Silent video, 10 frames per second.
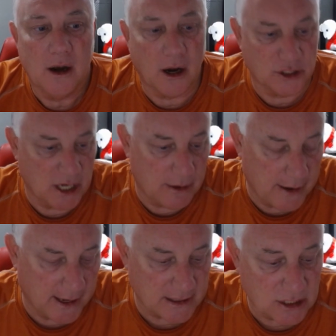
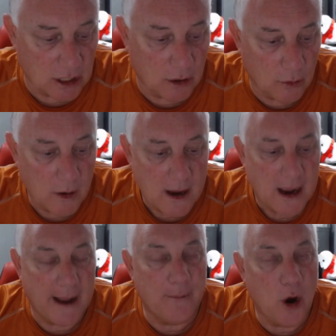generated. So
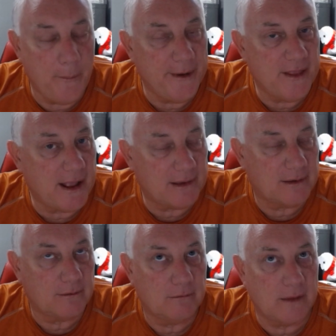I'm hoping that
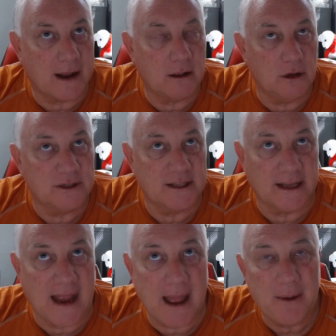closes the
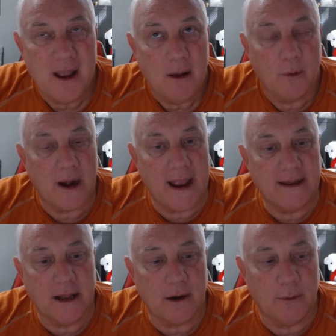gap. What I had
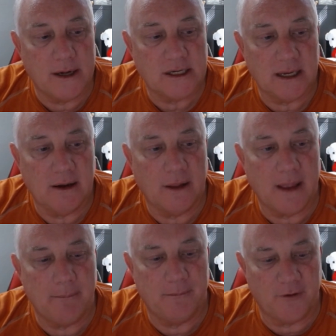done originally on
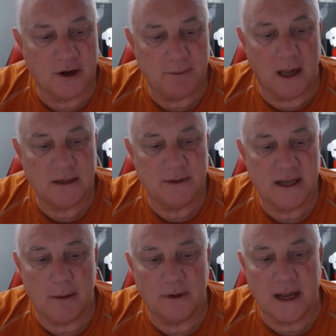that first Belgium
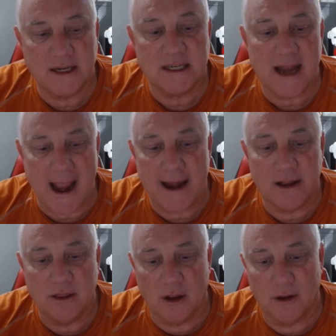set was I just
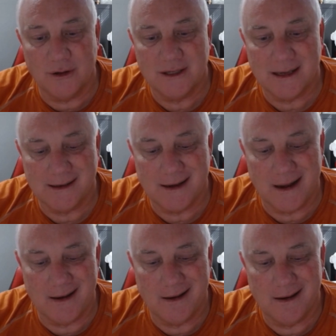added those
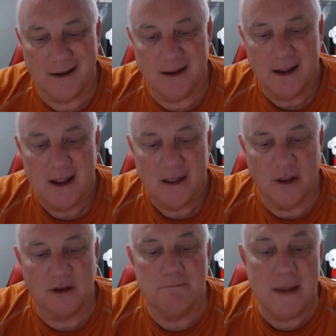
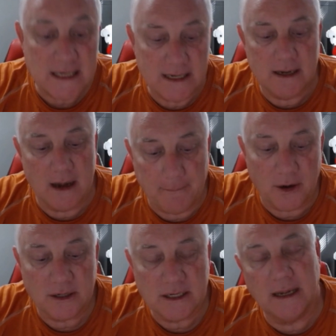missing
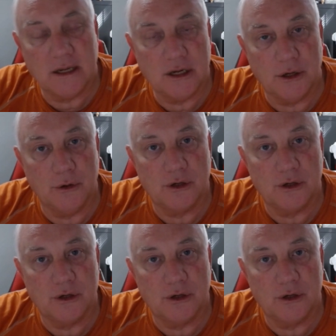numbers into